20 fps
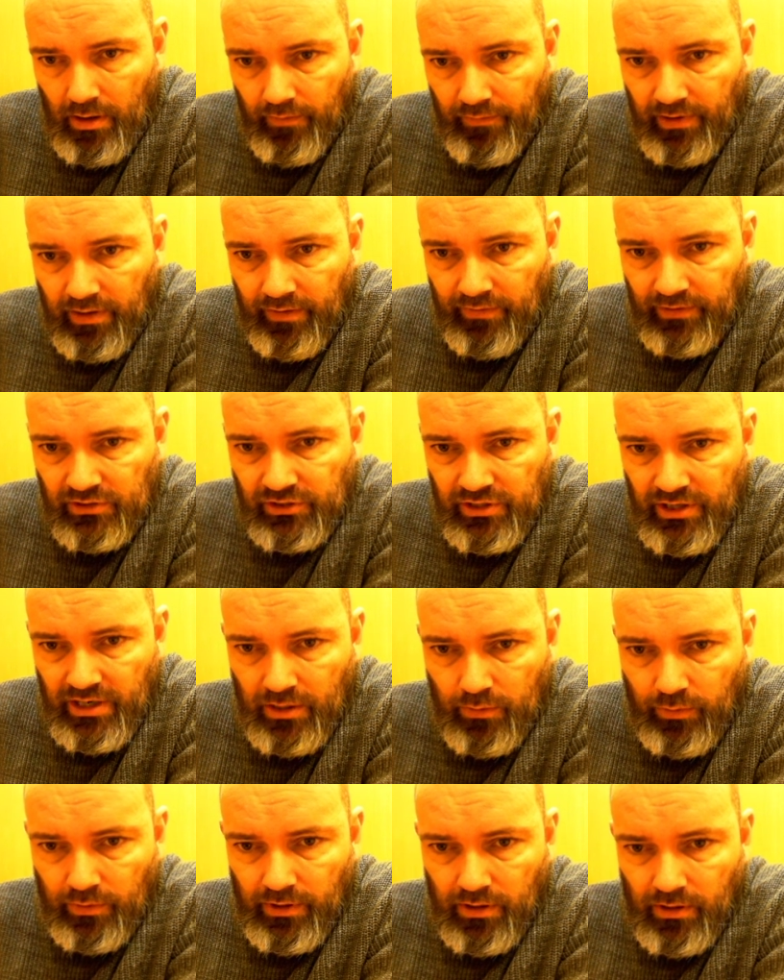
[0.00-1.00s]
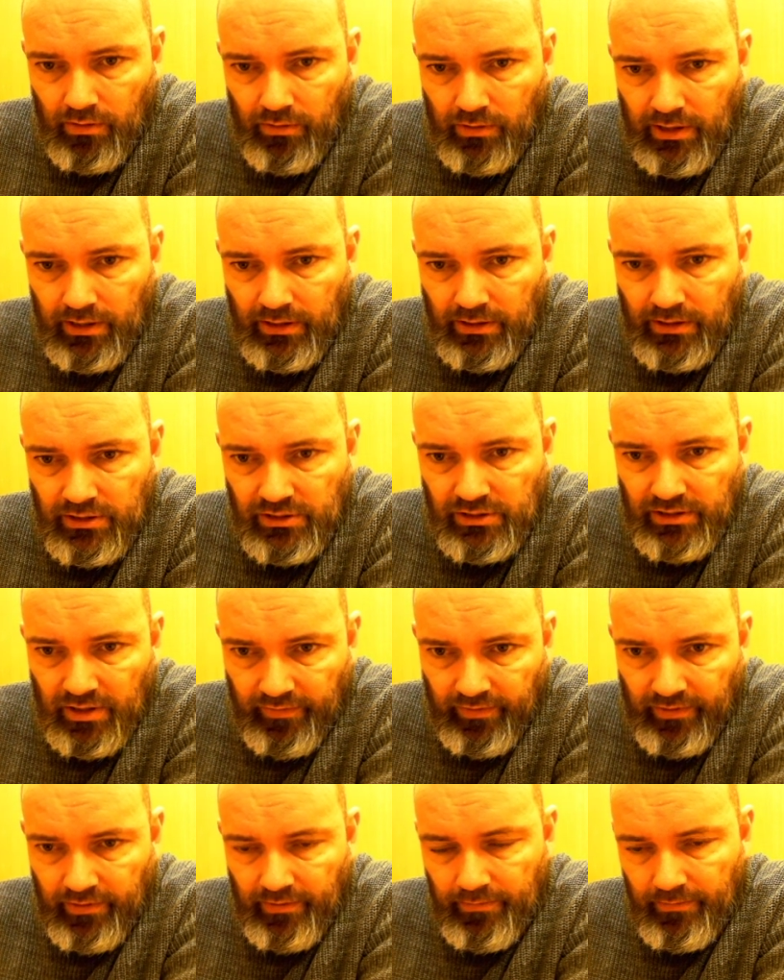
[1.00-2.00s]
if we give a check, we can go king
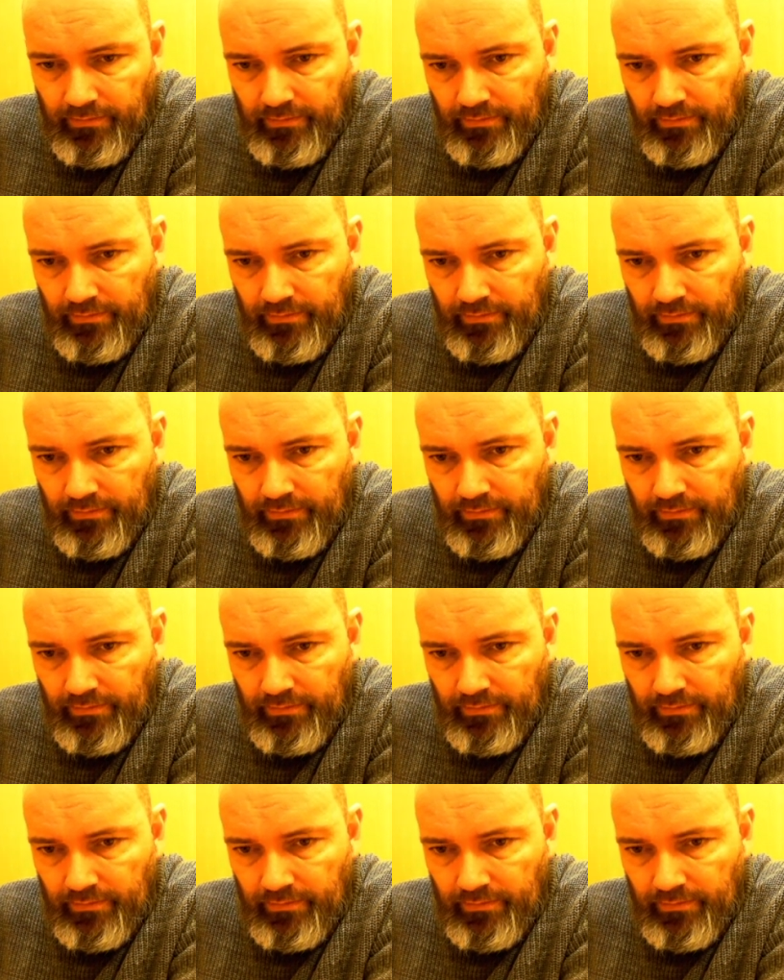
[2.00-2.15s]
d7.